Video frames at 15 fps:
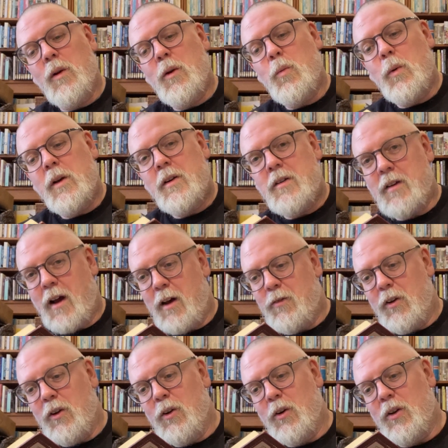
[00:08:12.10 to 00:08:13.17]
wished to have a
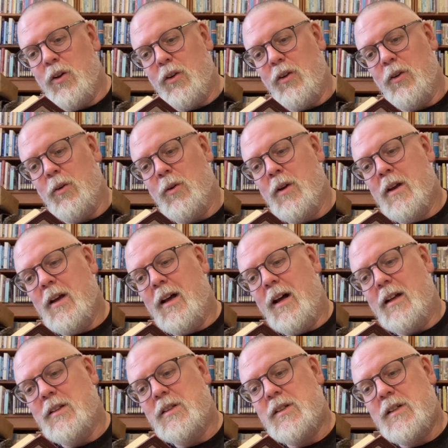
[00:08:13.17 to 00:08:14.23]
look at you
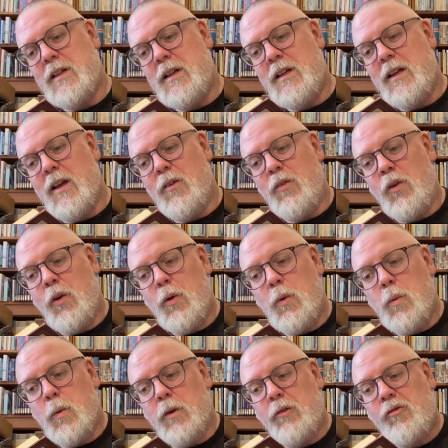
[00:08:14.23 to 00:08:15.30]
and see if you
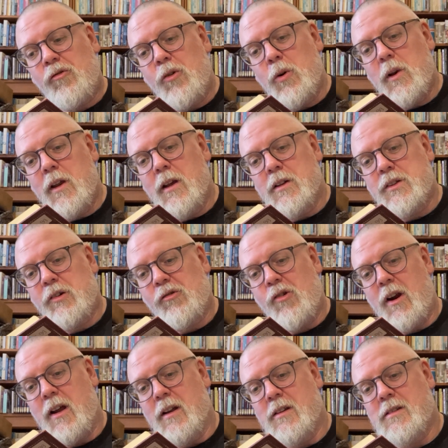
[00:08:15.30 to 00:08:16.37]
were truly as
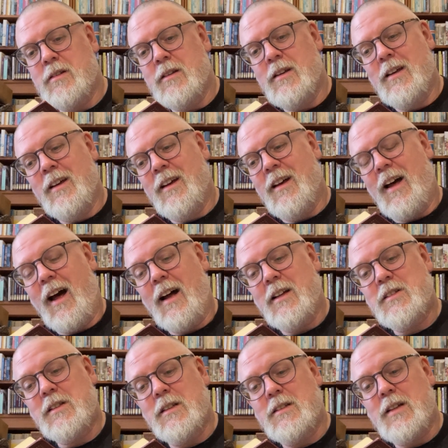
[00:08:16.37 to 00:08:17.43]
great as
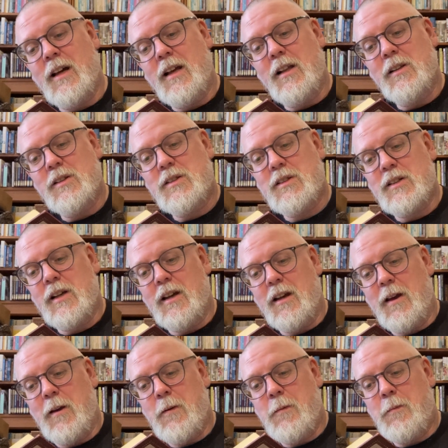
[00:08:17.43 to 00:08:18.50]
the tales
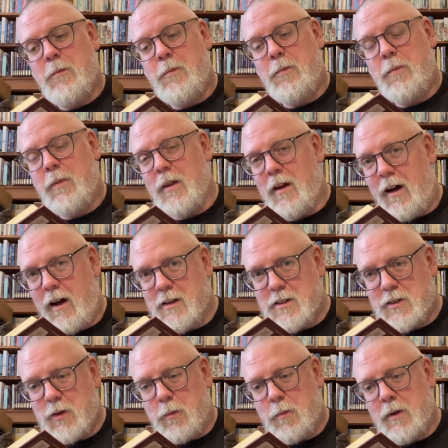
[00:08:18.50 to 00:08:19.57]
say. I did
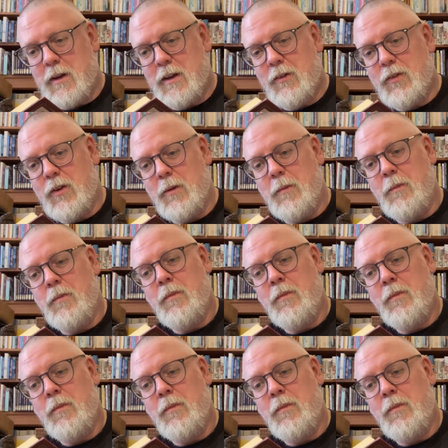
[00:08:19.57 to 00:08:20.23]
not believe them.